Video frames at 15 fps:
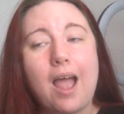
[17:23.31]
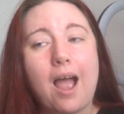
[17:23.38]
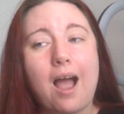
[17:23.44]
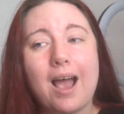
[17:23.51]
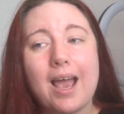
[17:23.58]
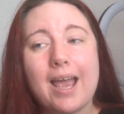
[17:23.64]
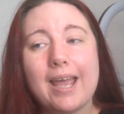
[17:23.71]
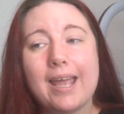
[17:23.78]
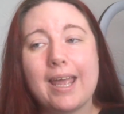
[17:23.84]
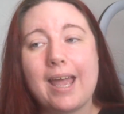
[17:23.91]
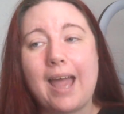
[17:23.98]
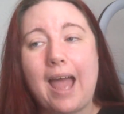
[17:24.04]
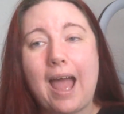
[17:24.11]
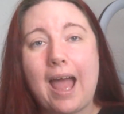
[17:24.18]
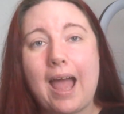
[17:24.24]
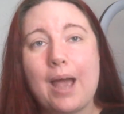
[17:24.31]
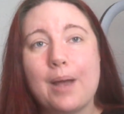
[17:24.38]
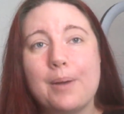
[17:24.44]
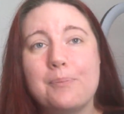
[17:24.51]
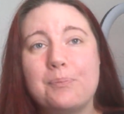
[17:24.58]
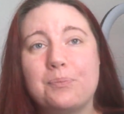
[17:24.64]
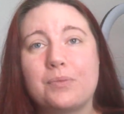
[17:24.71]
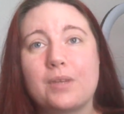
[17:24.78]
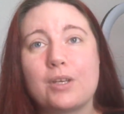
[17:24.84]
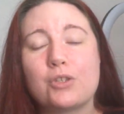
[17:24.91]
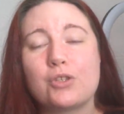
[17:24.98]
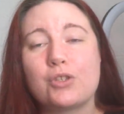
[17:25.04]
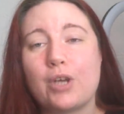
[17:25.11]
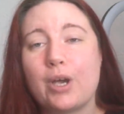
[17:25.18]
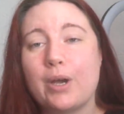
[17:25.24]
I am
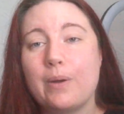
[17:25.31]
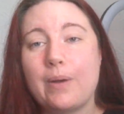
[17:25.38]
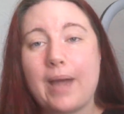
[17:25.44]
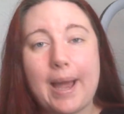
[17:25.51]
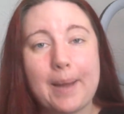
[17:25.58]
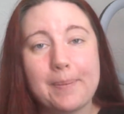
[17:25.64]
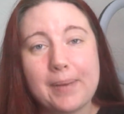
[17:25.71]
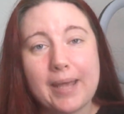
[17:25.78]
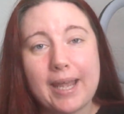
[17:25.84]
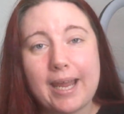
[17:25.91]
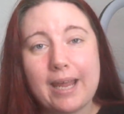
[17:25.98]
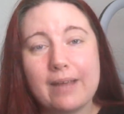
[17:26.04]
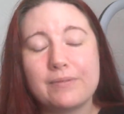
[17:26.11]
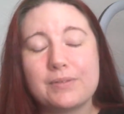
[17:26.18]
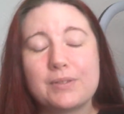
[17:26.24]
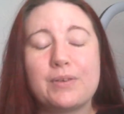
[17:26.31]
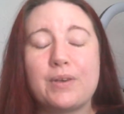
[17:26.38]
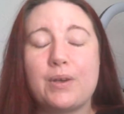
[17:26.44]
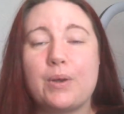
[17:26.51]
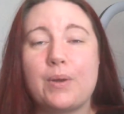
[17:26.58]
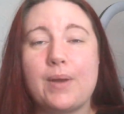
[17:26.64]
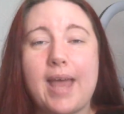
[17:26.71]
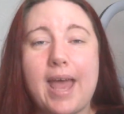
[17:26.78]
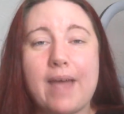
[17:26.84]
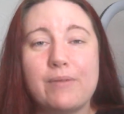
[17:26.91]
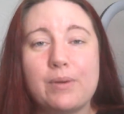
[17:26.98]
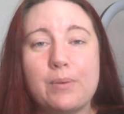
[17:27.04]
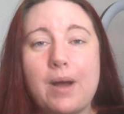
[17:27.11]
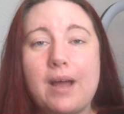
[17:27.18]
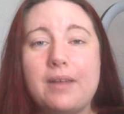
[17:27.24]
so happy to
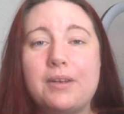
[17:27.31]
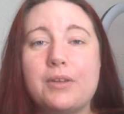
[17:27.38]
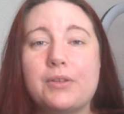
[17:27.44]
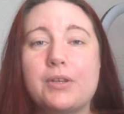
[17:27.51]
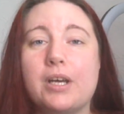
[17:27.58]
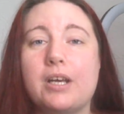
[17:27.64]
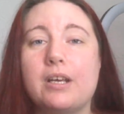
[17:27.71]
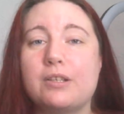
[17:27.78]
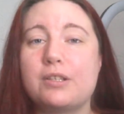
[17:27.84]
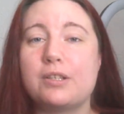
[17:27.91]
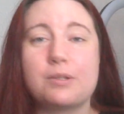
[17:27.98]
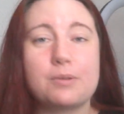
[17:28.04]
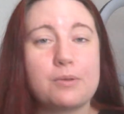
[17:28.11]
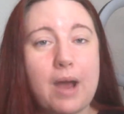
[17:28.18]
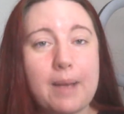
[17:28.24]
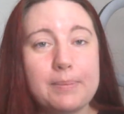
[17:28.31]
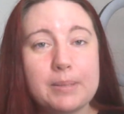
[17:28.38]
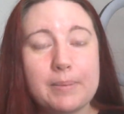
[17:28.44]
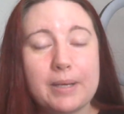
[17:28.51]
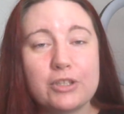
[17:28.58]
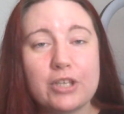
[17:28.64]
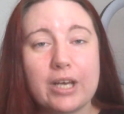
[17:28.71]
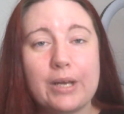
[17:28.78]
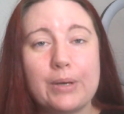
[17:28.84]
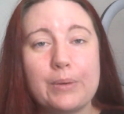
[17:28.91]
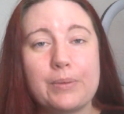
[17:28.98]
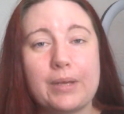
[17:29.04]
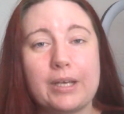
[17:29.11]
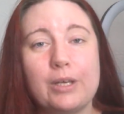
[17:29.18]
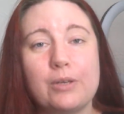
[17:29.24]
everyone that has subscribed to my channel.
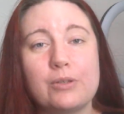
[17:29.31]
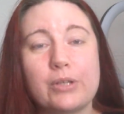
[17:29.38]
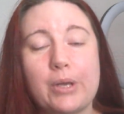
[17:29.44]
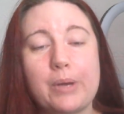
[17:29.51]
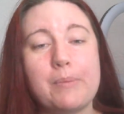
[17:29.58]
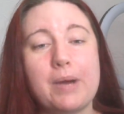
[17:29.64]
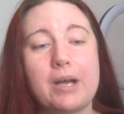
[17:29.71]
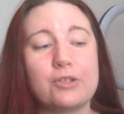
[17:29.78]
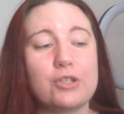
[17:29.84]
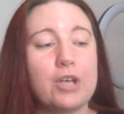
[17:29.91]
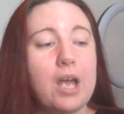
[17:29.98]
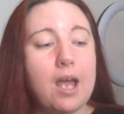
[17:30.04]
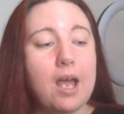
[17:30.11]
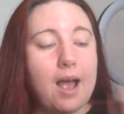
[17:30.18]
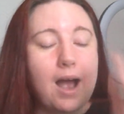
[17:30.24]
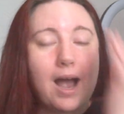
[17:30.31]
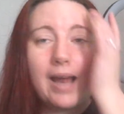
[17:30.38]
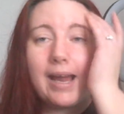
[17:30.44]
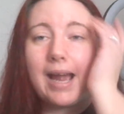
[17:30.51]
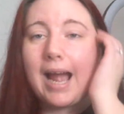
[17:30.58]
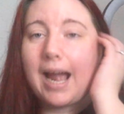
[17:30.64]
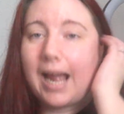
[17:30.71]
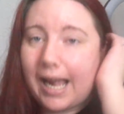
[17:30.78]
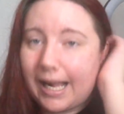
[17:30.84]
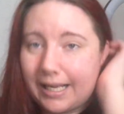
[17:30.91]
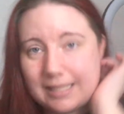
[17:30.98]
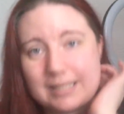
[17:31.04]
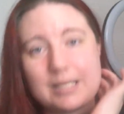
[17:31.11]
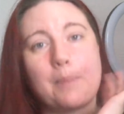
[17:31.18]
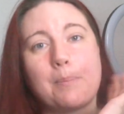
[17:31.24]
Thank you so much. I
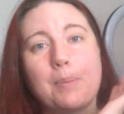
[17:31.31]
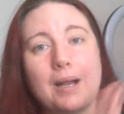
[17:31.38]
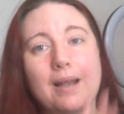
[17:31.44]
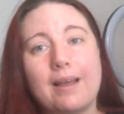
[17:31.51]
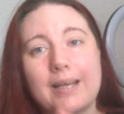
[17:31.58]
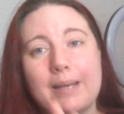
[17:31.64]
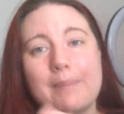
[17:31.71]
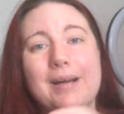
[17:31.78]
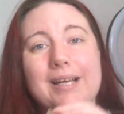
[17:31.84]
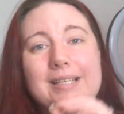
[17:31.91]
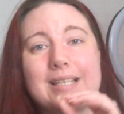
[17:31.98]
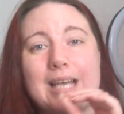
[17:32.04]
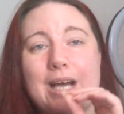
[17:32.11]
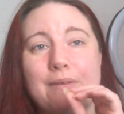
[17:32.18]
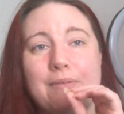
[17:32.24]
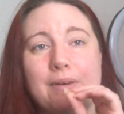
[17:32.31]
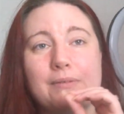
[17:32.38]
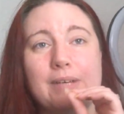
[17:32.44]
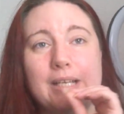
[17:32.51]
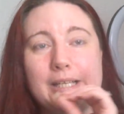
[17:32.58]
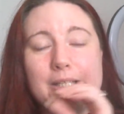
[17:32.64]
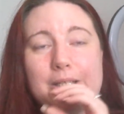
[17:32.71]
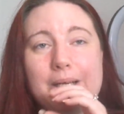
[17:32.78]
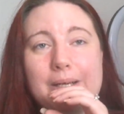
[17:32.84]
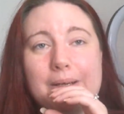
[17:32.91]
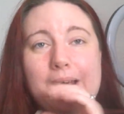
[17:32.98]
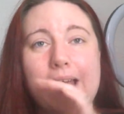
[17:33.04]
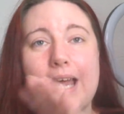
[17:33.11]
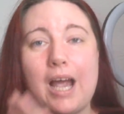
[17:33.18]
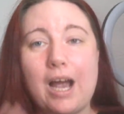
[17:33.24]
hate plugging myself. I really do.
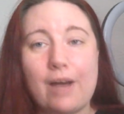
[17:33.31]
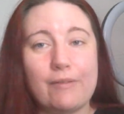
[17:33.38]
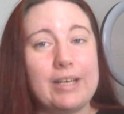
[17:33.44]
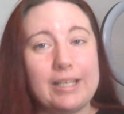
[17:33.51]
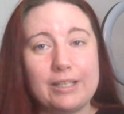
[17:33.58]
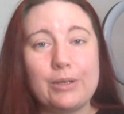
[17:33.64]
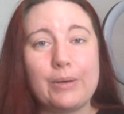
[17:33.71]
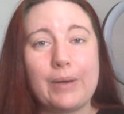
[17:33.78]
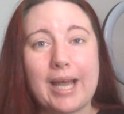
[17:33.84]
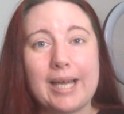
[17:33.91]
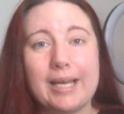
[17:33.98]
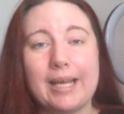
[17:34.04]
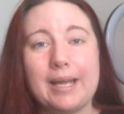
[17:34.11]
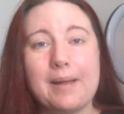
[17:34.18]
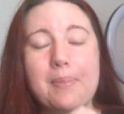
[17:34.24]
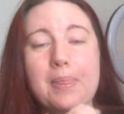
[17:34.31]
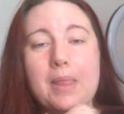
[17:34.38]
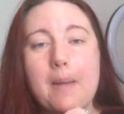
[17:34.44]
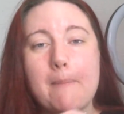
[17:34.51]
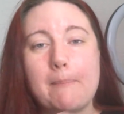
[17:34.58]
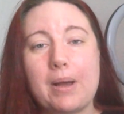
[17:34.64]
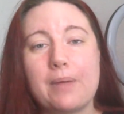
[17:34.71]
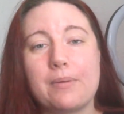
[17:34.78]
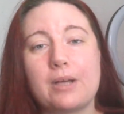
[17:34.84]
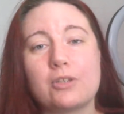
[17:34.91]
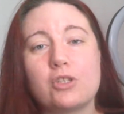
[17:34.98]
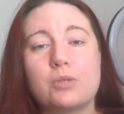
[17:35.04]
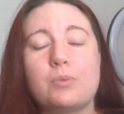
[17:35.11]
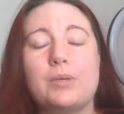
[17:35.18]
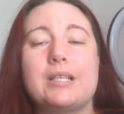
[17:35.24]
I really do hate it. But I
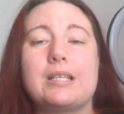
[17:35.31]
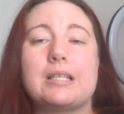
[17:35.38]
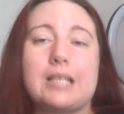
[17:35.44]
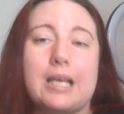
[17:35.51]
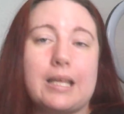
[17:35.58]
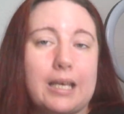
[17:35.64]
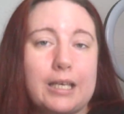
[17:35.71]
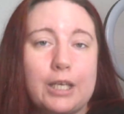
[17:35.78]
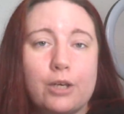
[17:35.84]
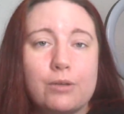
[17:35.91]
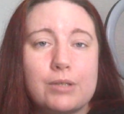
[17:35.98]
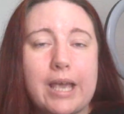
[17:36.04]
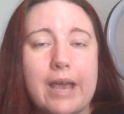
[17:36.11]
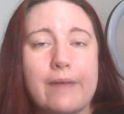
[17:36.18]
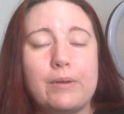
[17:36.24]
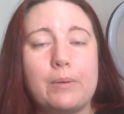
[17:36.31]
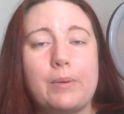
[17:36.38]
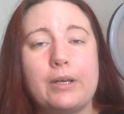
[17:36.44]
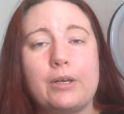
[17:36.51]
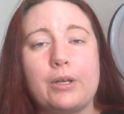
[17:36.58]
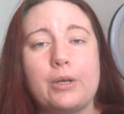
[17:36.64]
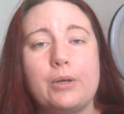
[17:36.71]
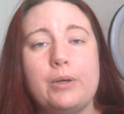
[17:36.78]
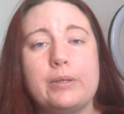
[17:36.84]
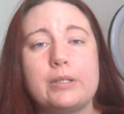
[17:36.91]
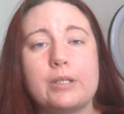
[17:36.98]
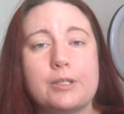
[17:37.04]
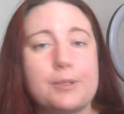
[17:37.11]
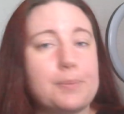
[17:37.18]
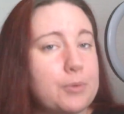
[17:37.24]
just wanted to say thank you to everyone who's
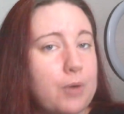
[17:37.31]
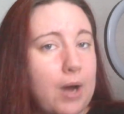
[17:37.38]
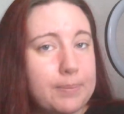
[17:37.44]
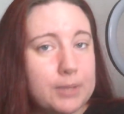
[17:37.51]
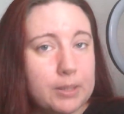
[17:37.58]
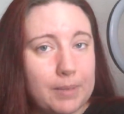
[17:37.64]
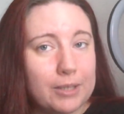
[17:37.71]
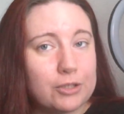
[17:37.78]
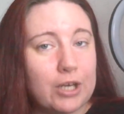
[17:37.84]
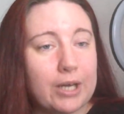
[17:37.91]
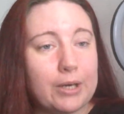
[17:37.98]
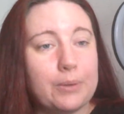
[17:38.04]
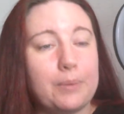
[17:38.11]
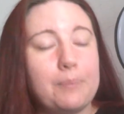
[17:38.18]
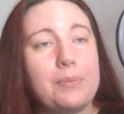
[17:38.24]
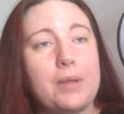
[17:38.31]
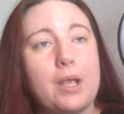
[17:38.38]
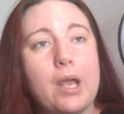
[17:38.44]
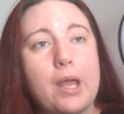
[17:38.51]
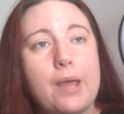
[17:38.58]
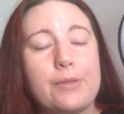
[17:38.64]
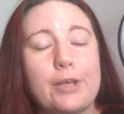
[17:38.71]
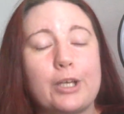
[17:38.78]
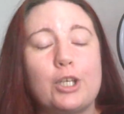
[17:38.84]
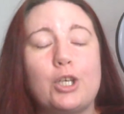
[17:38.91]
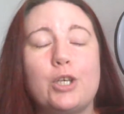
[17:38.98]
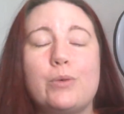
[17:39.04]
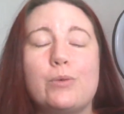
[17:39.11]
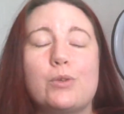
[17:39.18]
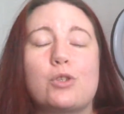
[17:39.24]
subscribed to my channel. Thank
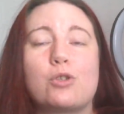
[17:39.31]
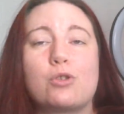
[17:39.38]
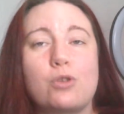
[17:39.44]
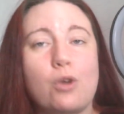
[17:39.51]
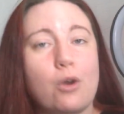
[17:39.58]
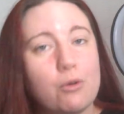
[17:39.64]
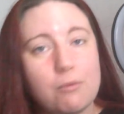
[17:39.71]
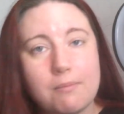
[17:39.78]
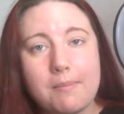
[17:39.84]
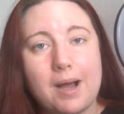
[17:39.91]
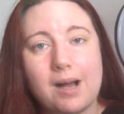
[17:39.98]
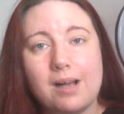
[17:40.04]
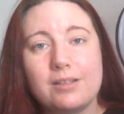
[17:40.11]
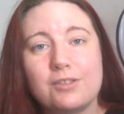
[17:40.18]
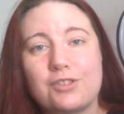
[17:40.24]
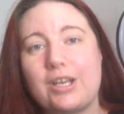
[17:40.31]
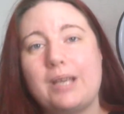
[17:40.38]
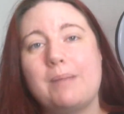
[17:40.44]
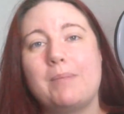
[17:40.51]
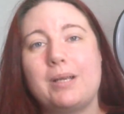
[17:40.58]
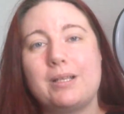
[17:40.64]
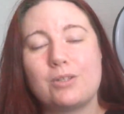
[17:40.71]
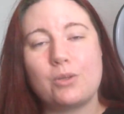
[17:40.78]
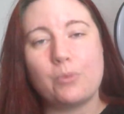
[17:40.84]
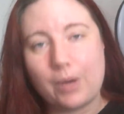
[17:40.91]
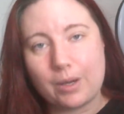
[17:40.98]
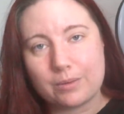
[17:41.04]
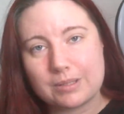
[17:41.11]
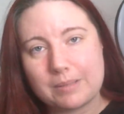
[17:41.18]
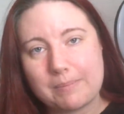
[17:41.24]
you so much. It means the
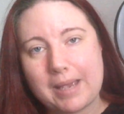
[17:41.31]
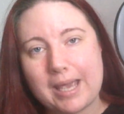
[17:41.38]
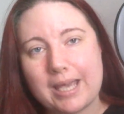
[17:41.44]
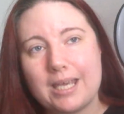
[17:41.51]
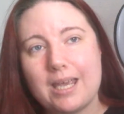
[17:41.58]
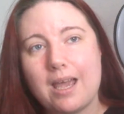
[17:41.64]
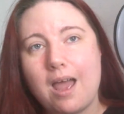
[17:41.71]
world to me.